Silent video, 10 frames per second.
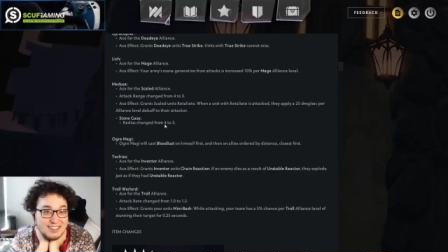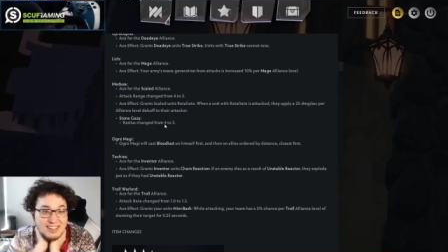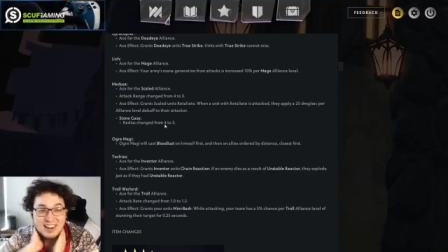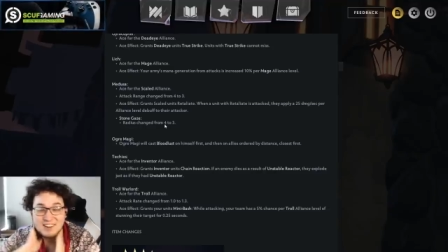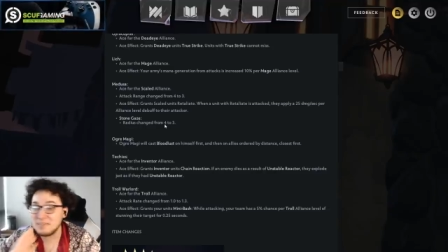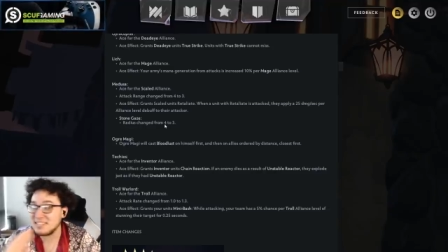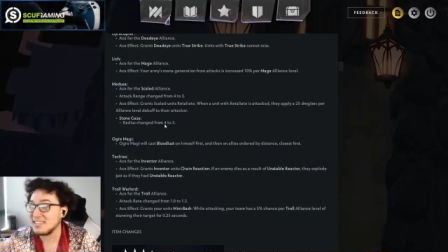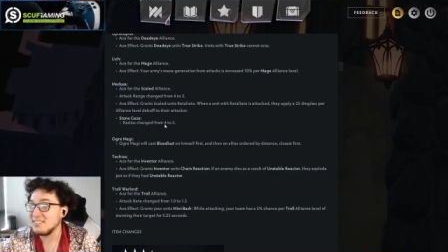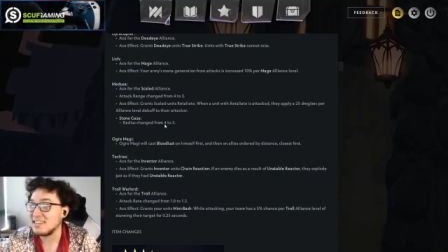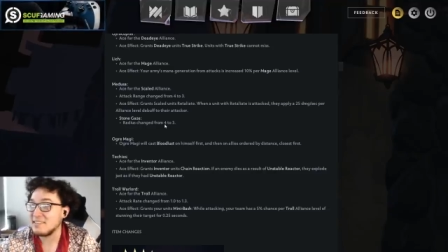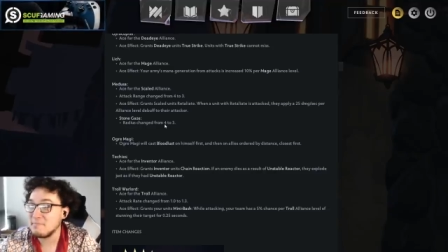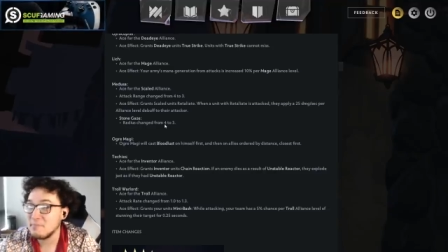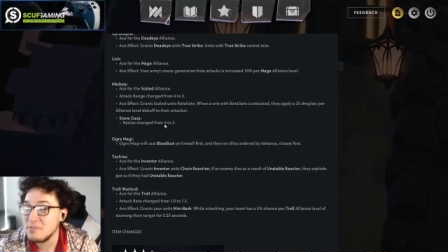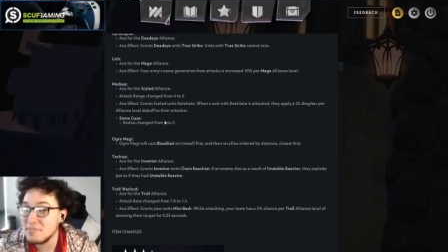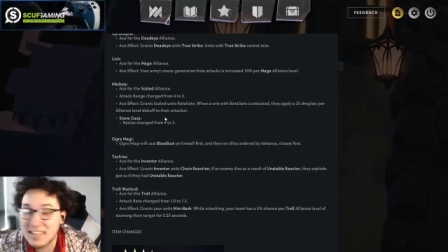Garbage unit.
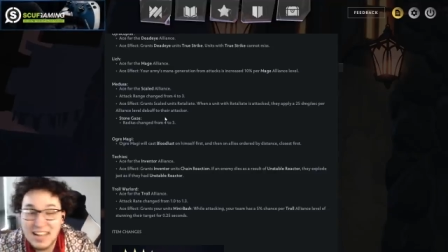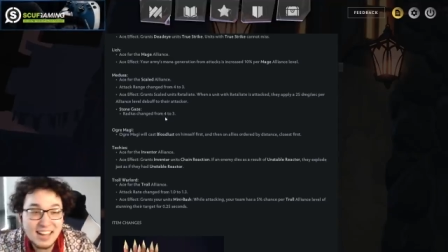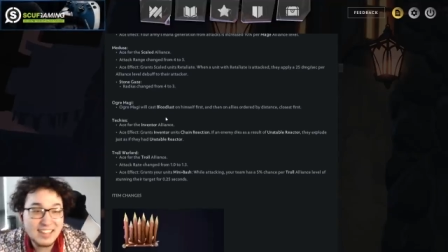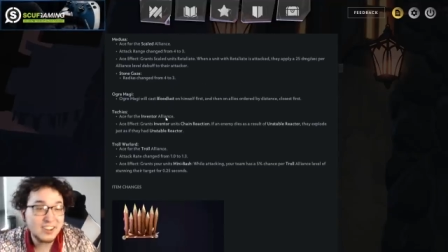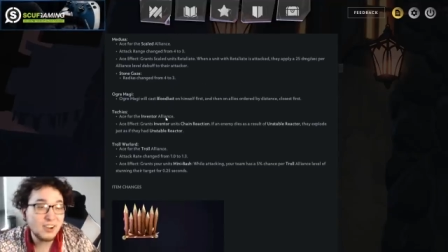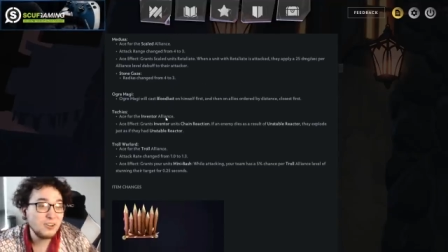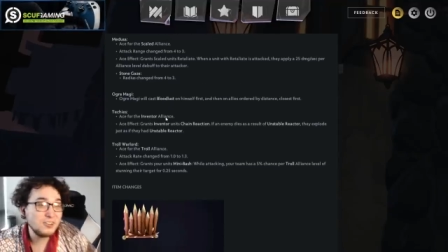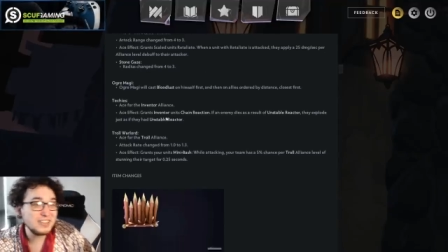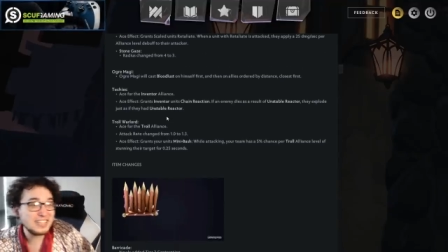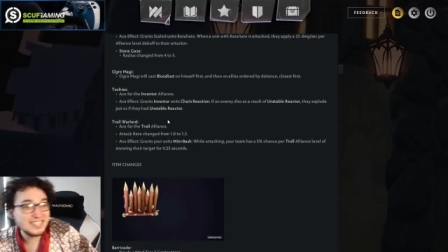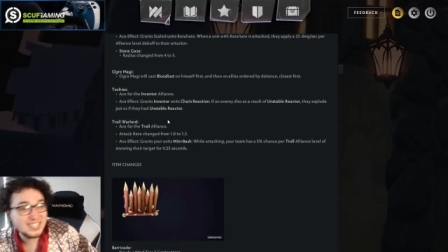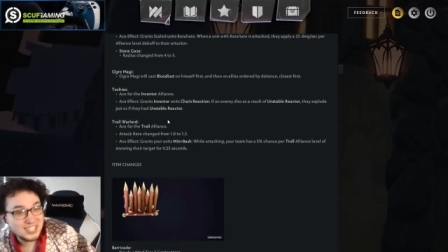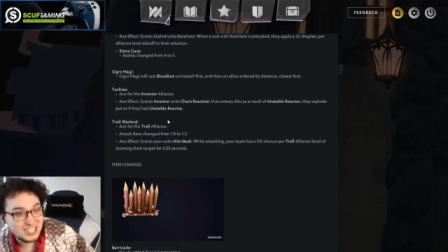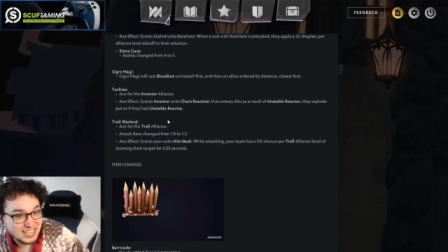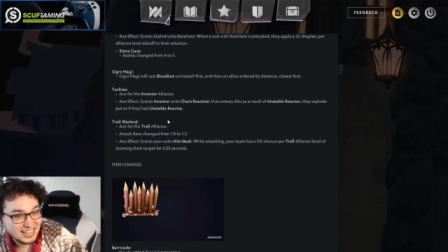Moving on. Holy
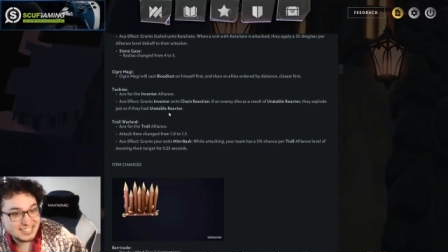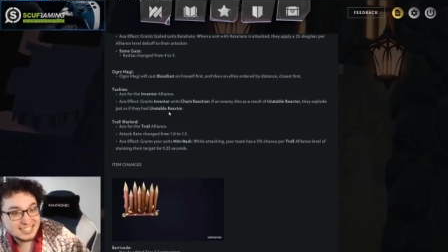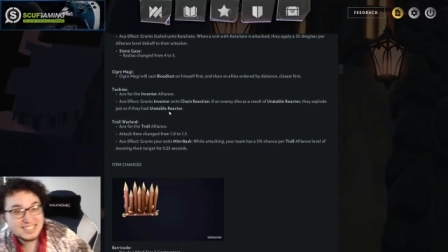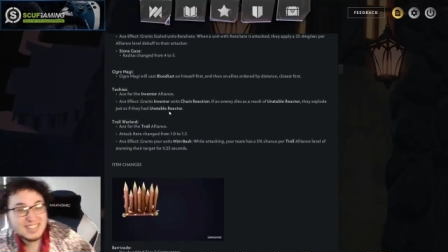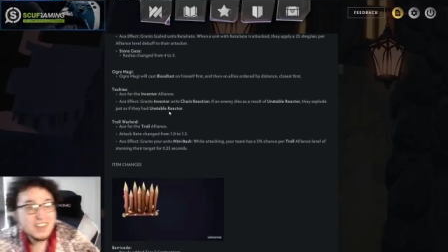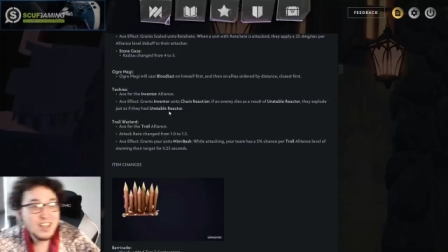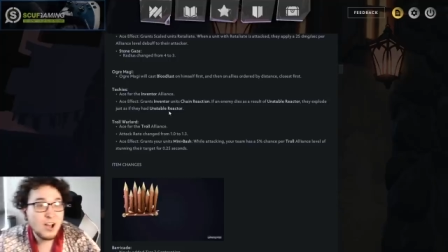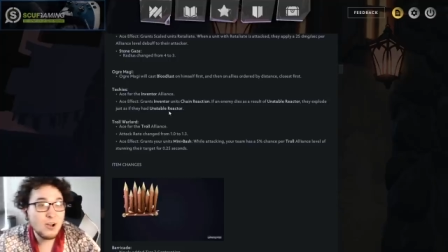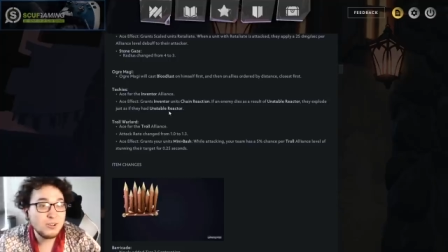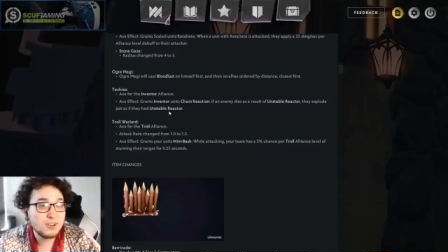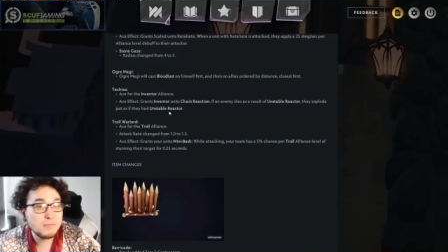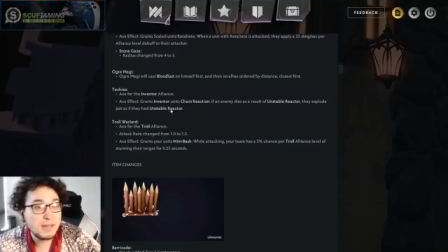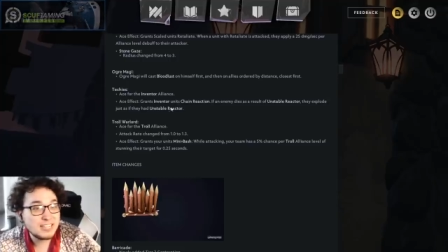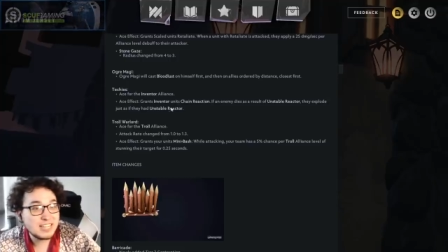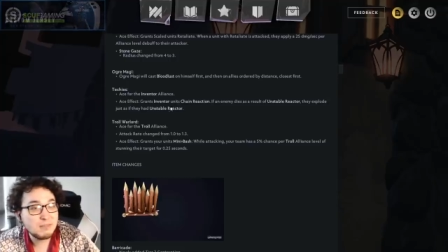shit. Ogre
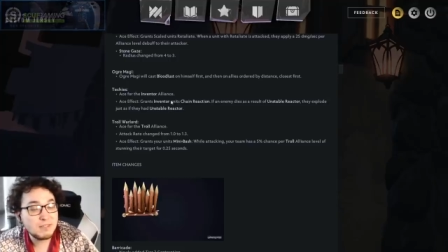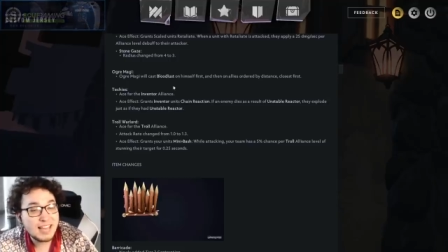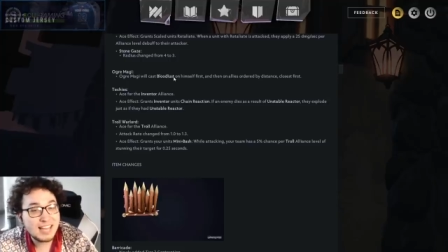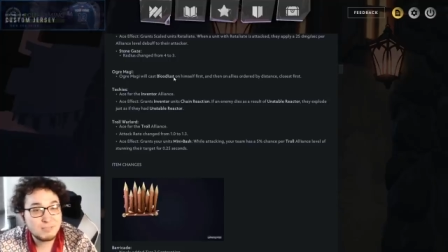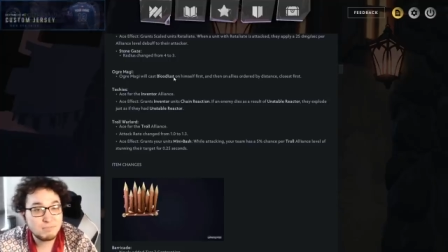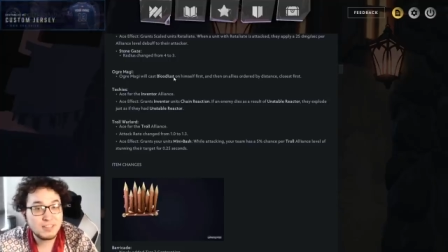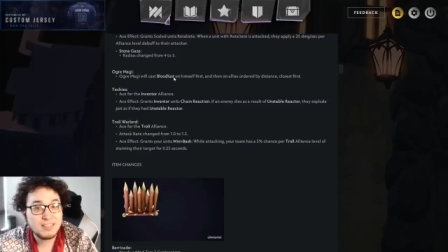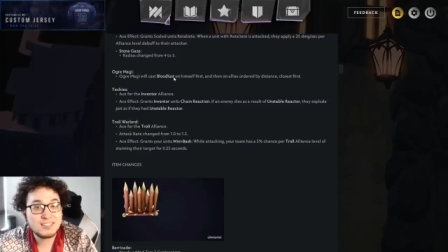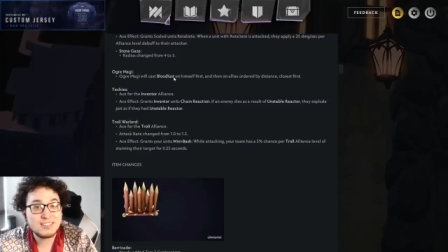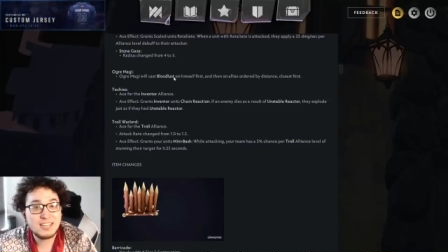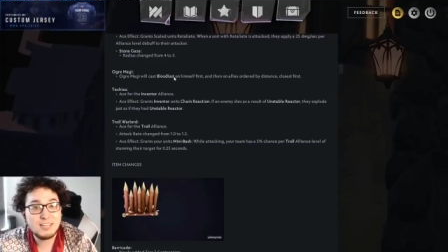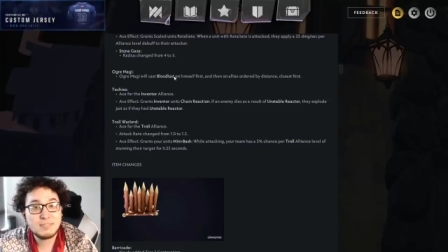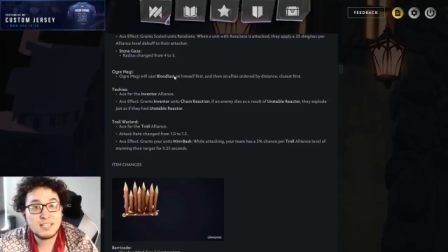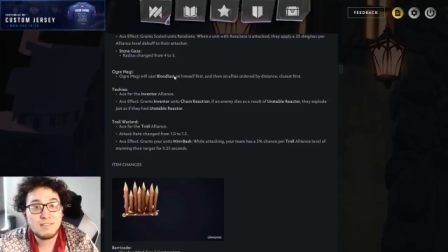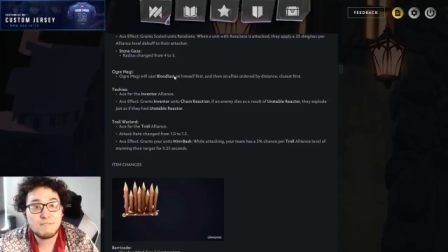Magi will cast Bloodlust on
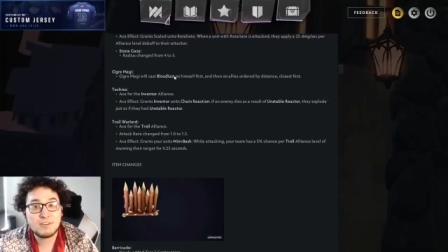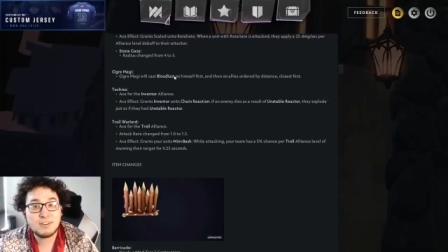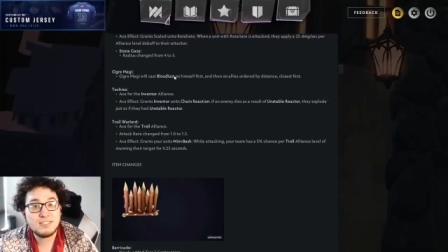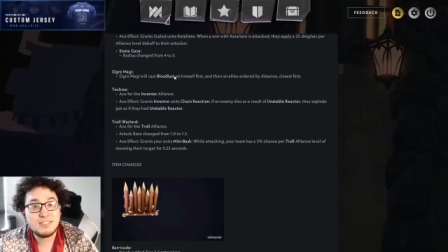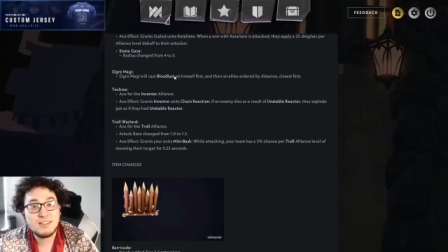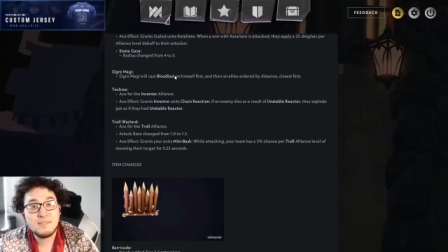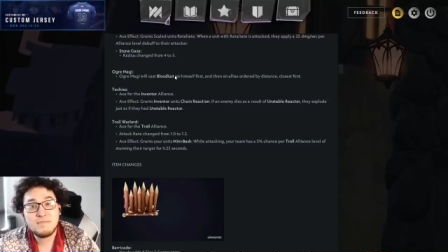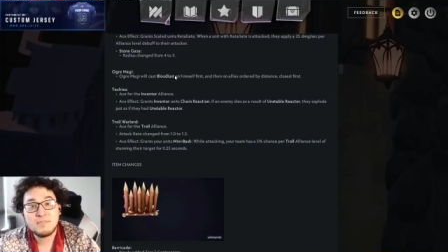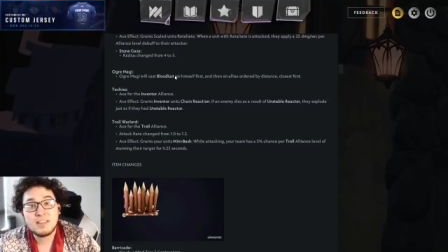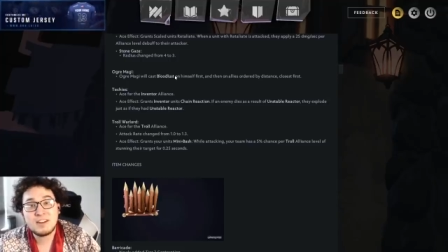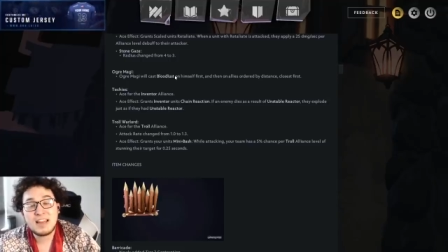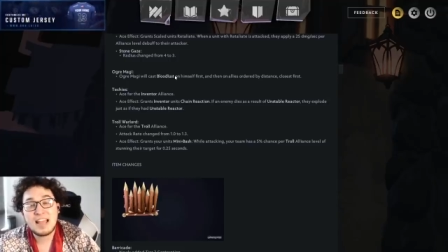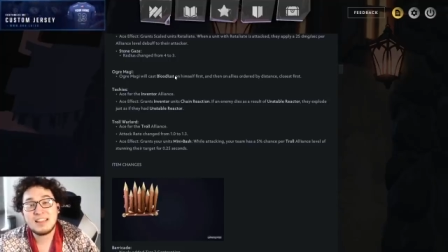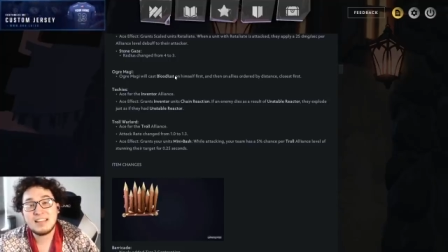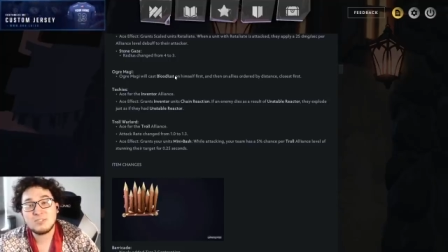himself first, then on
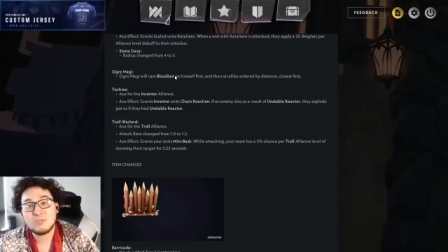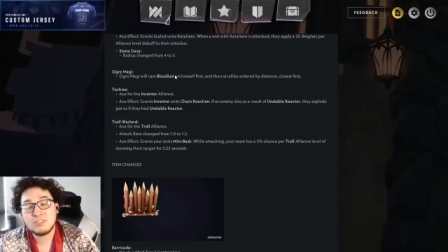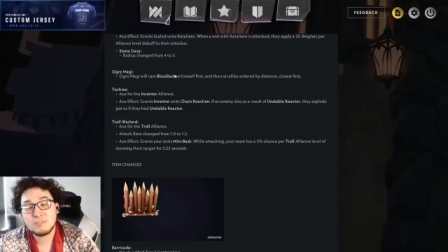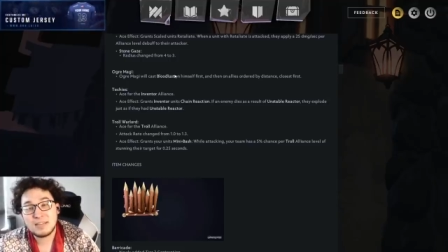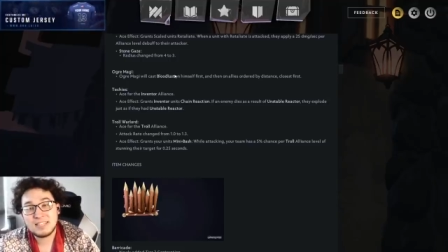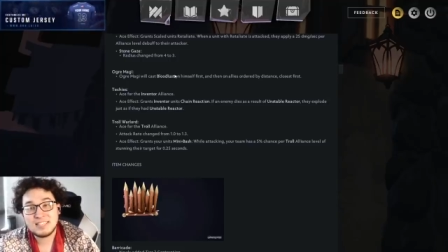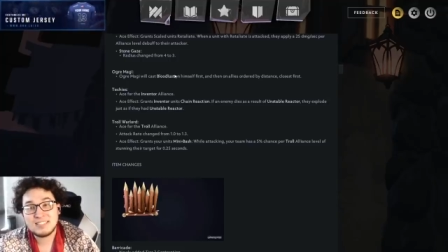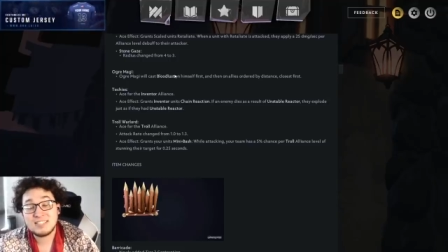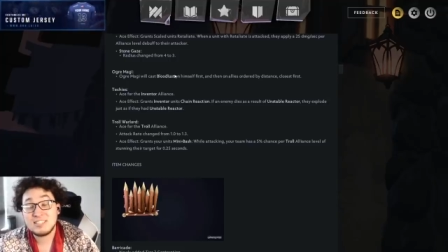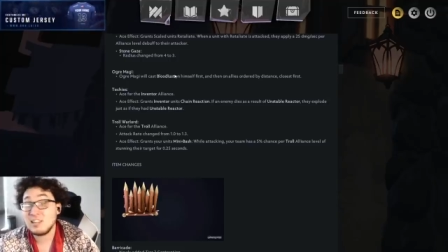allies ordered by distance.